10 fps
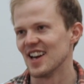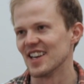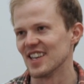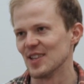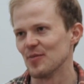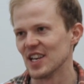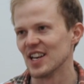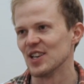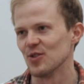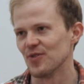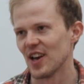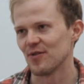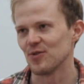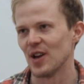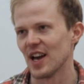Like in the beginning, you would
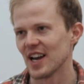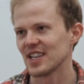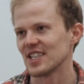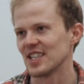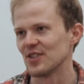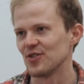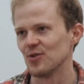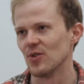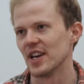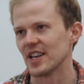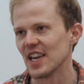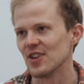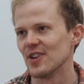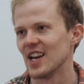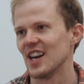have to access it through like
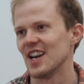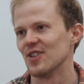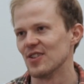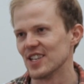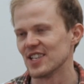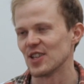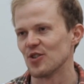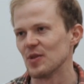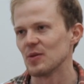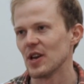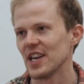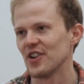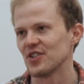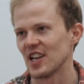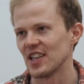AOL and all these other big
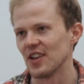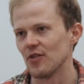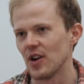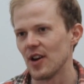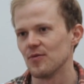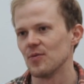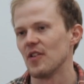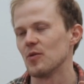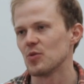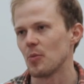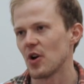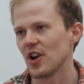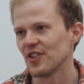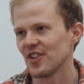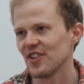players, and they were ha having
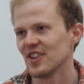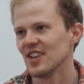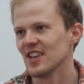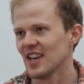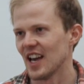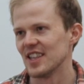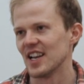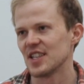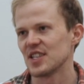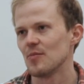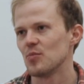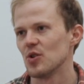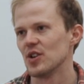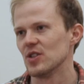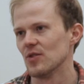proprietary. And then at some
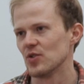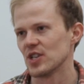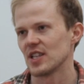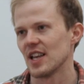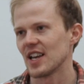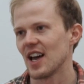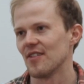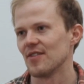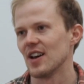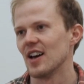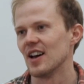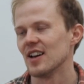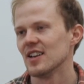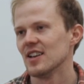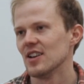point, you would just like have uh,